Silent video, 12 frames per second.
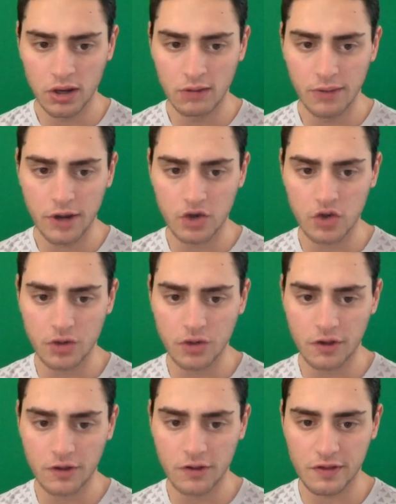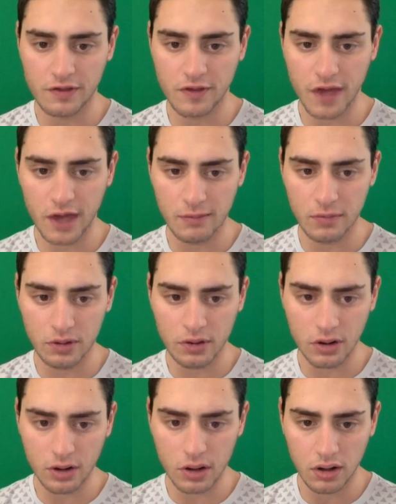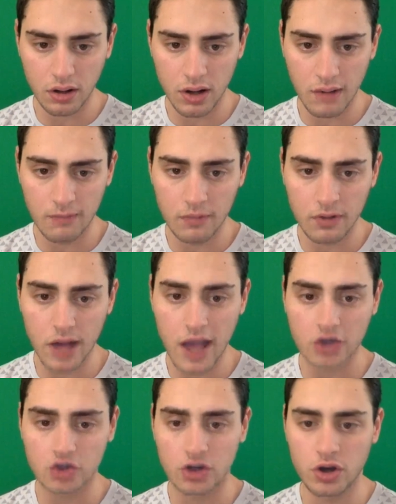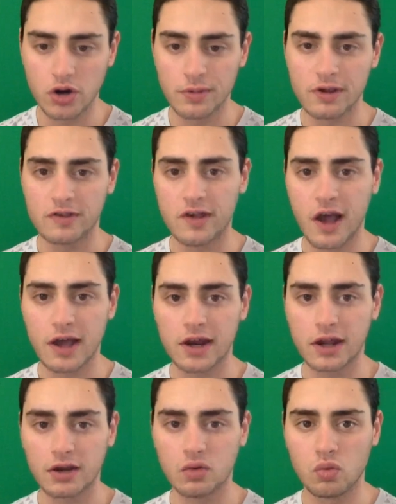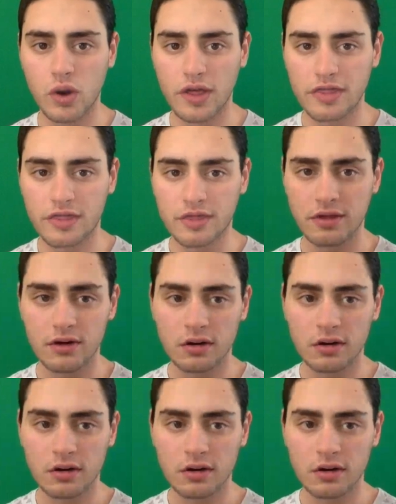My initial thoughts on this game are actually going to be siding with